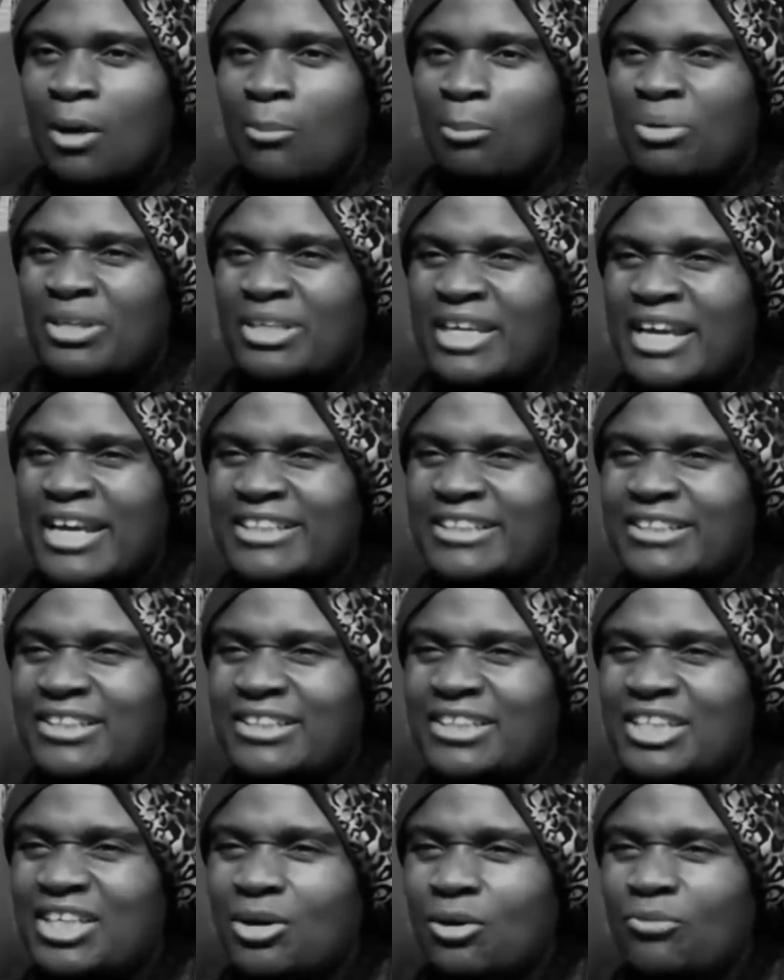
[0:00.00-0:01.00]
But yet and
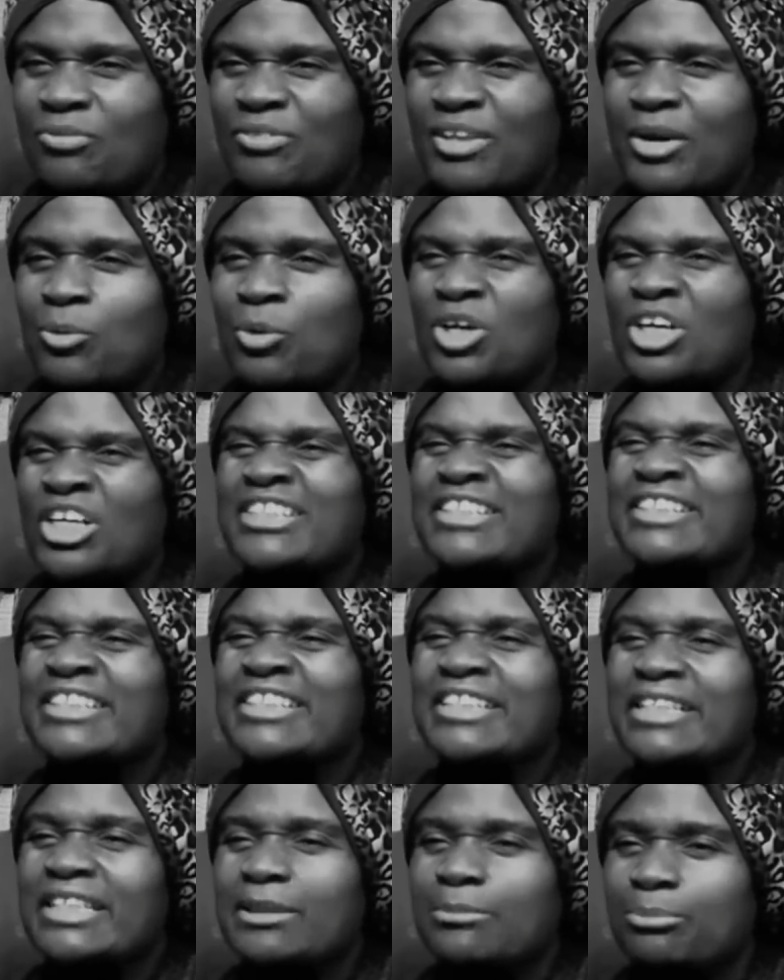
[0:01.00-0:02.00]
still, they were
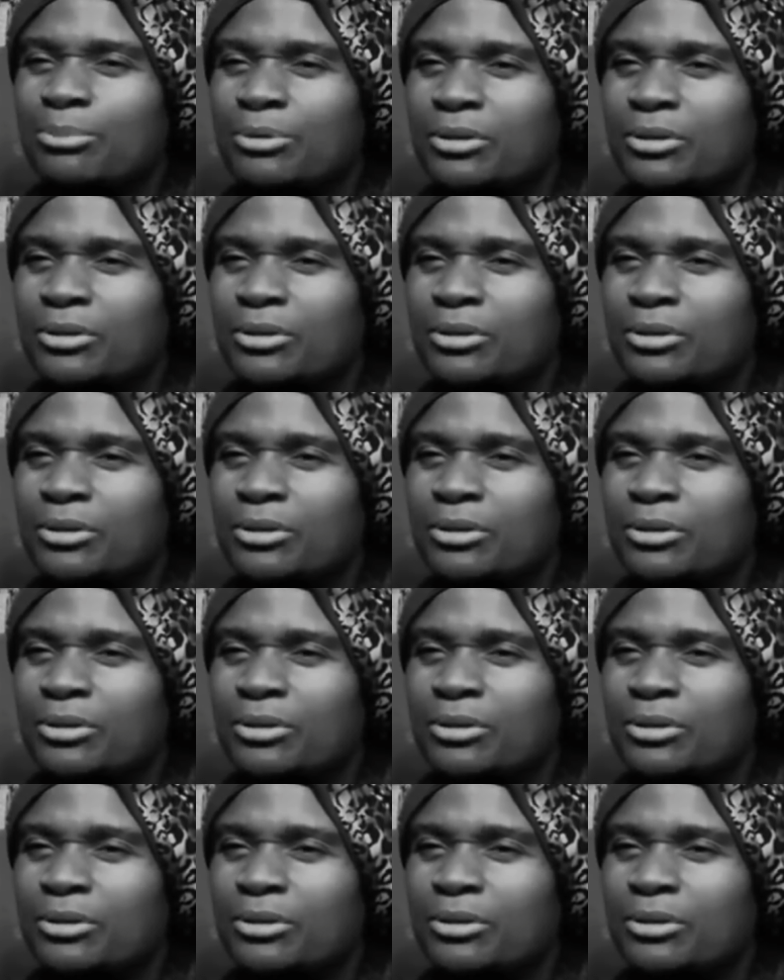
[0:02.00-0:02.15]
asleep.